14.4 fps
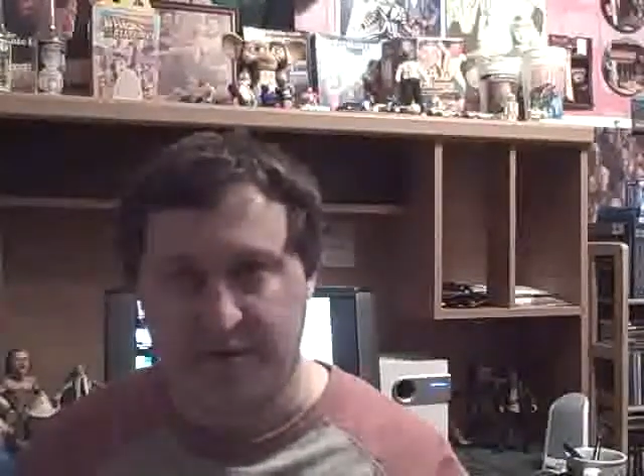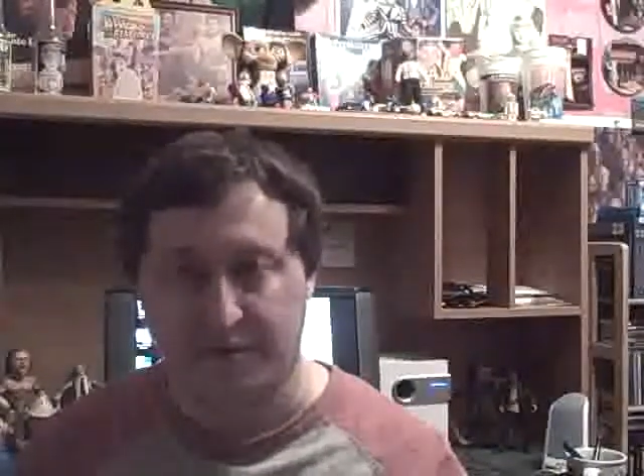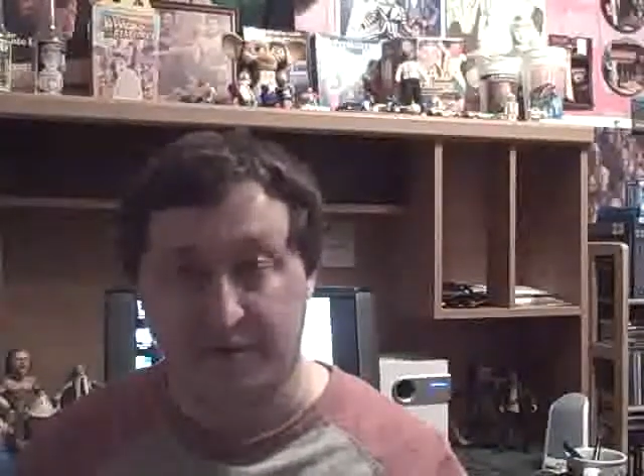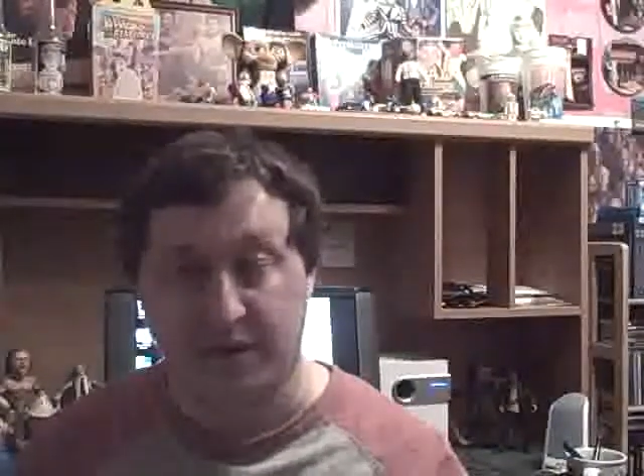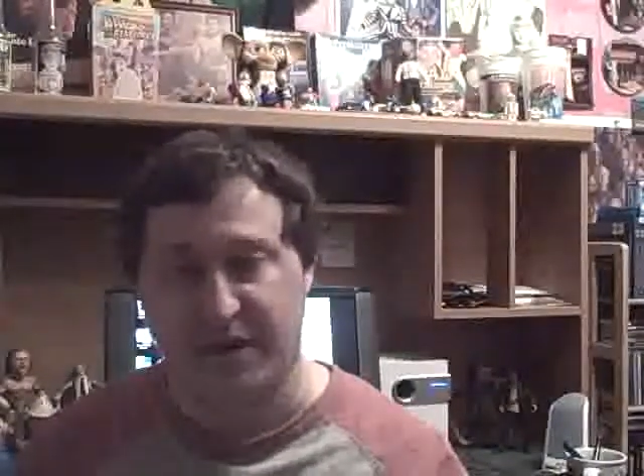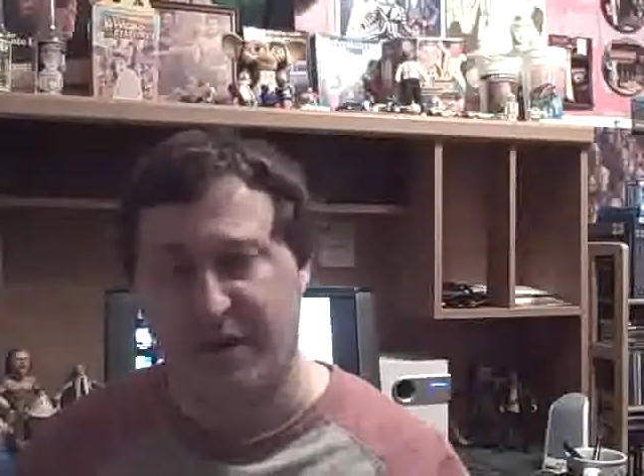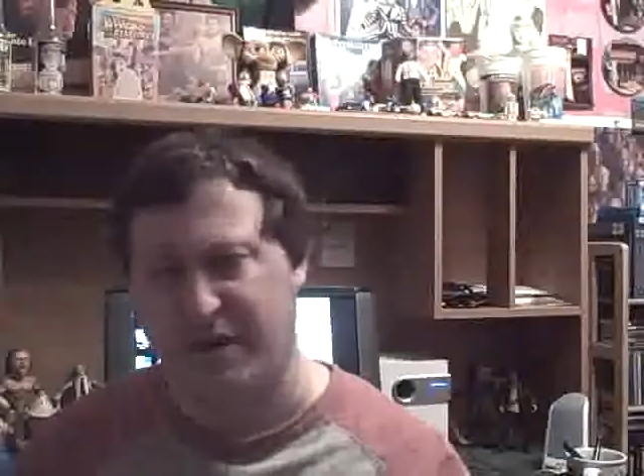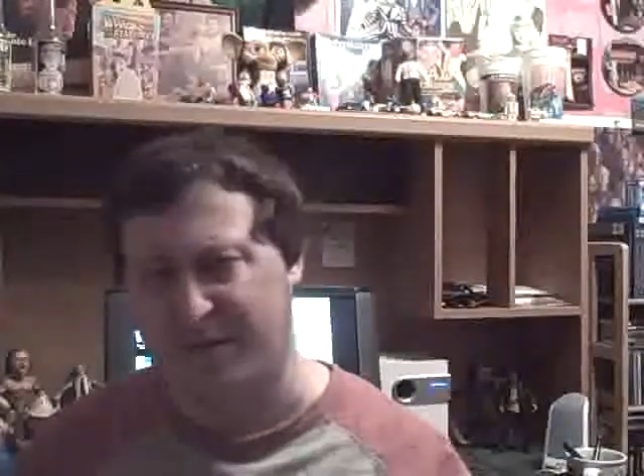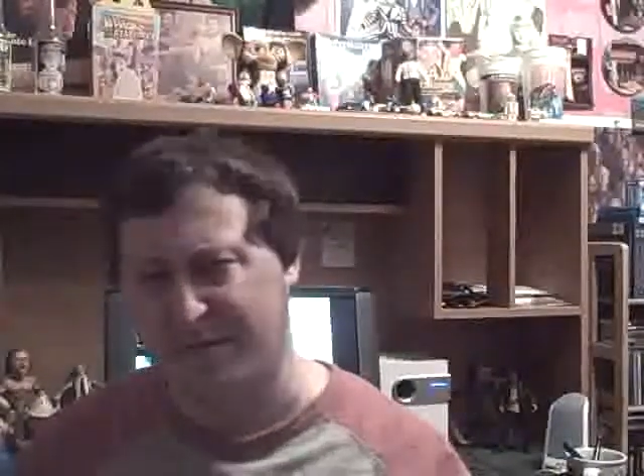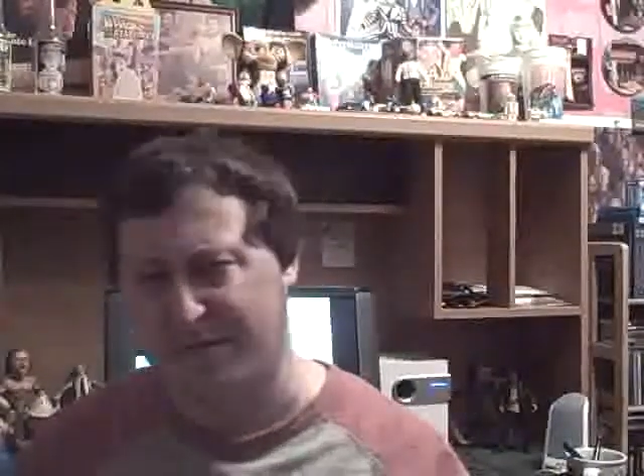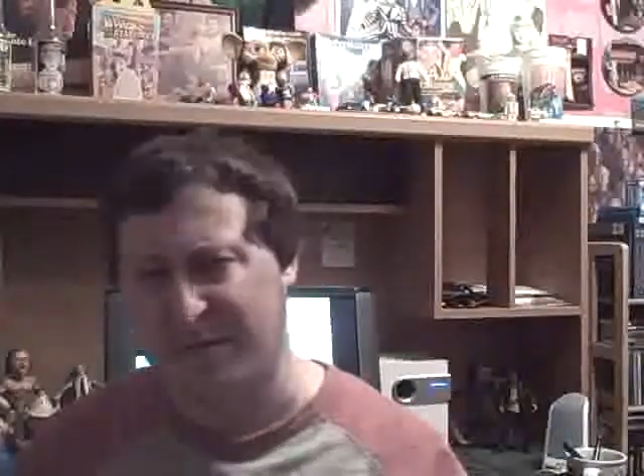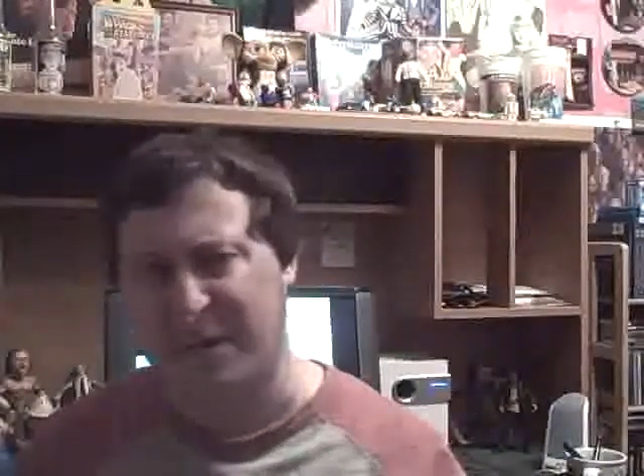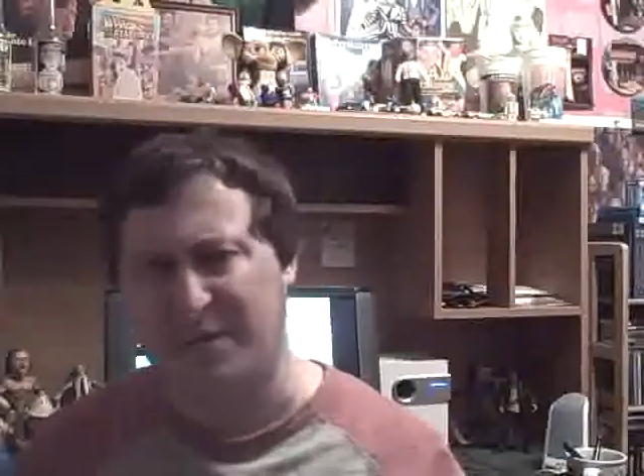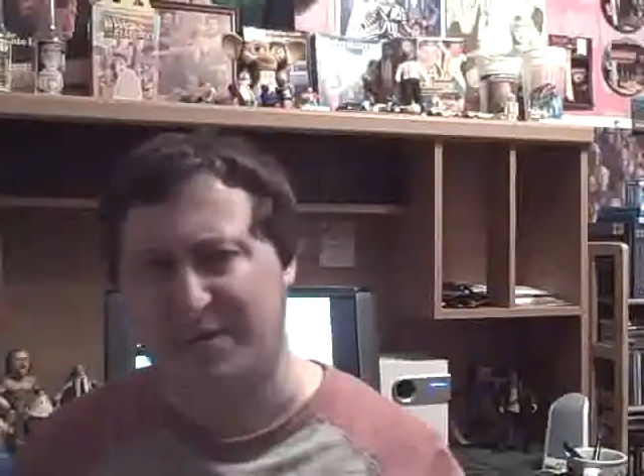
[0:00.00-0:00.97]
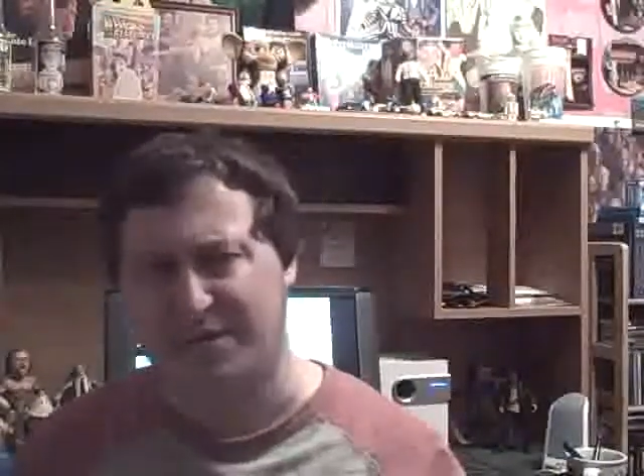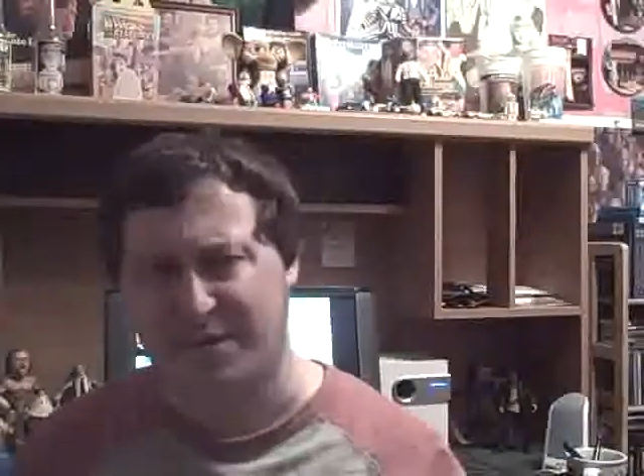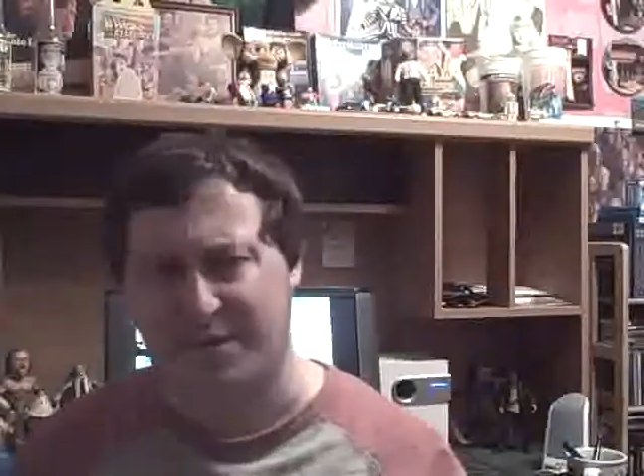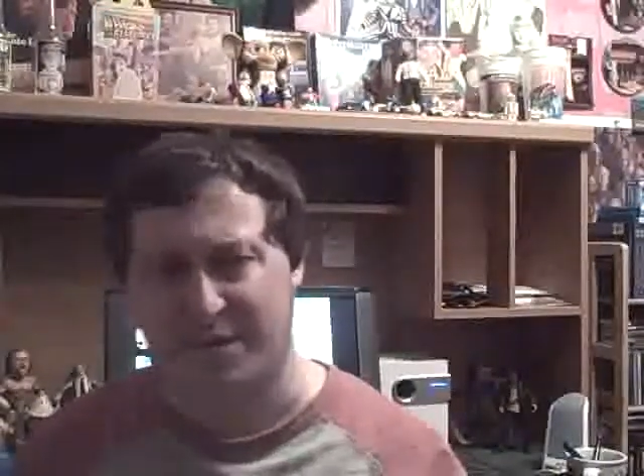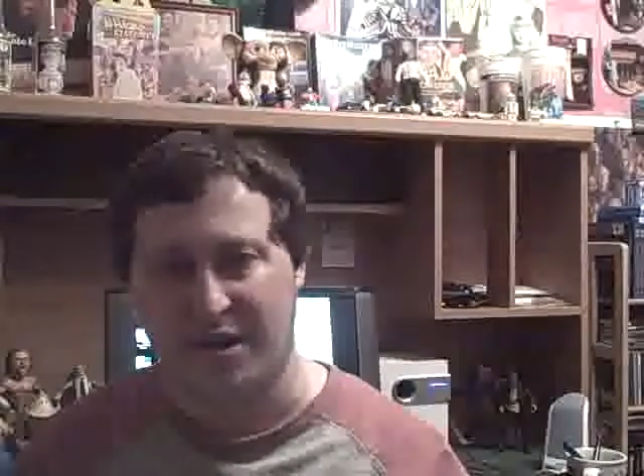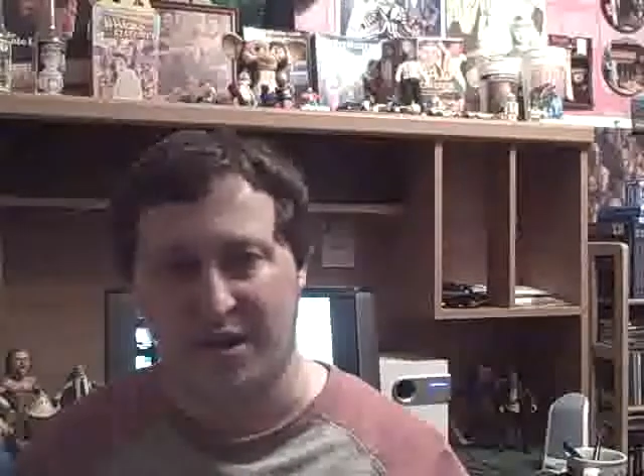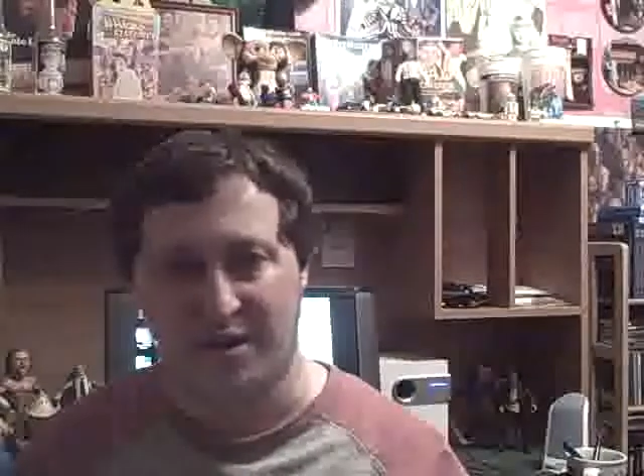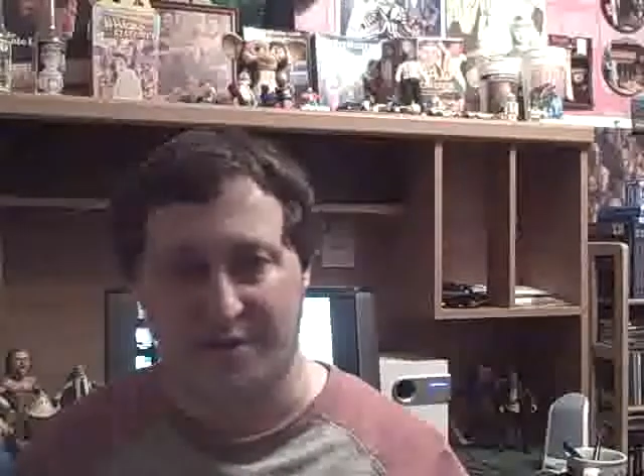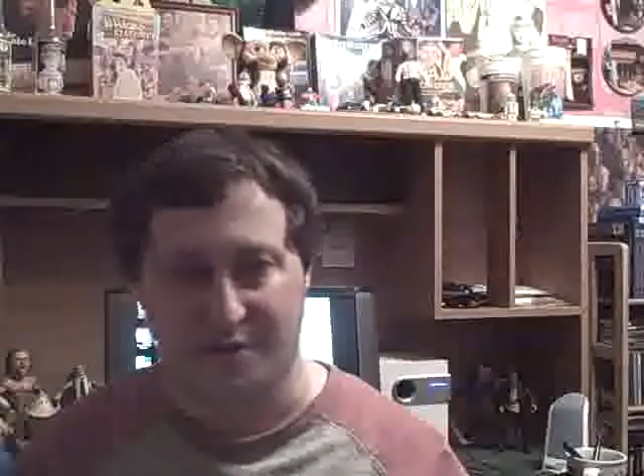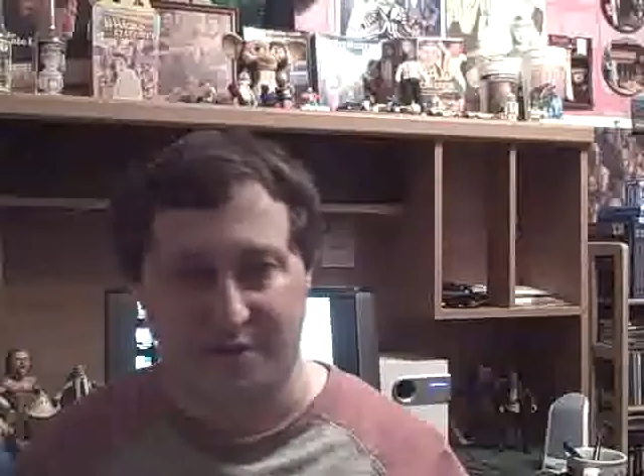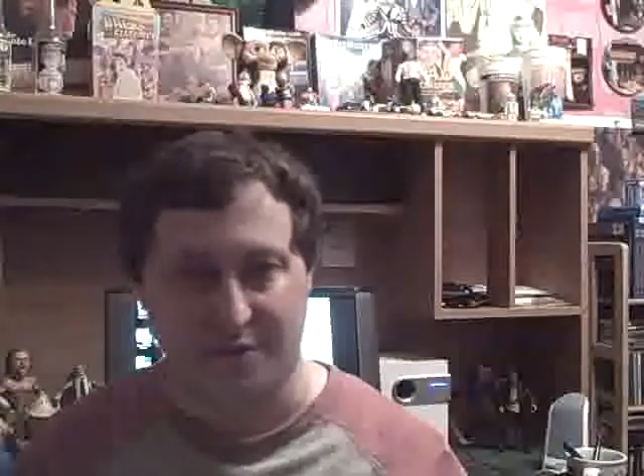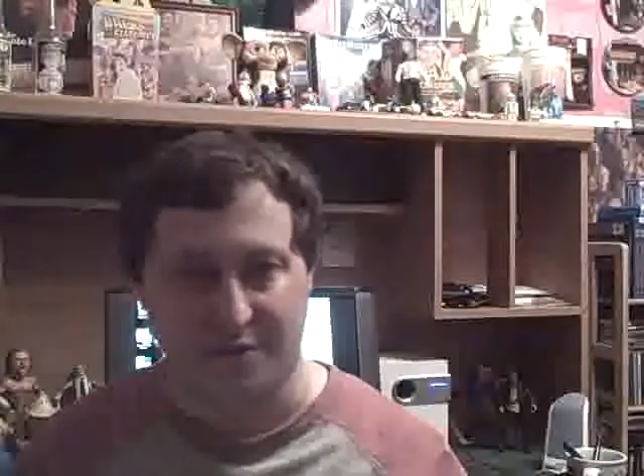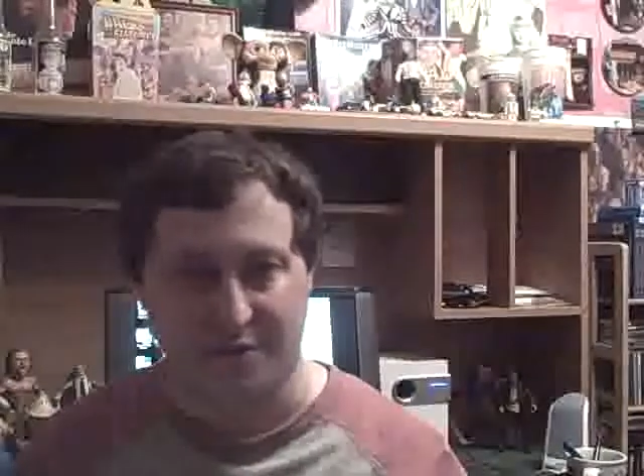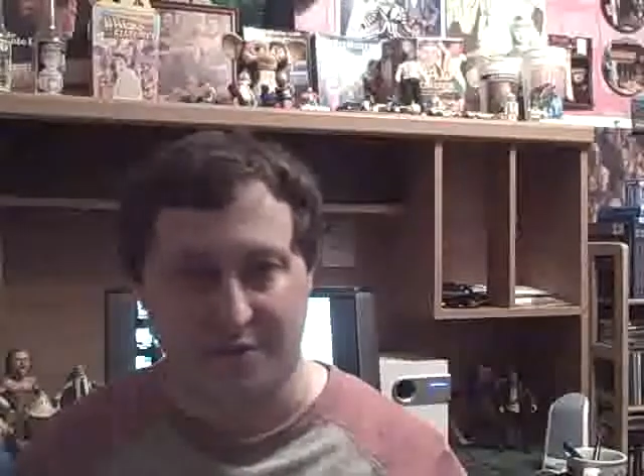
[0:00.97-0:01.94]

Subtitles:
Right now his family's all in California,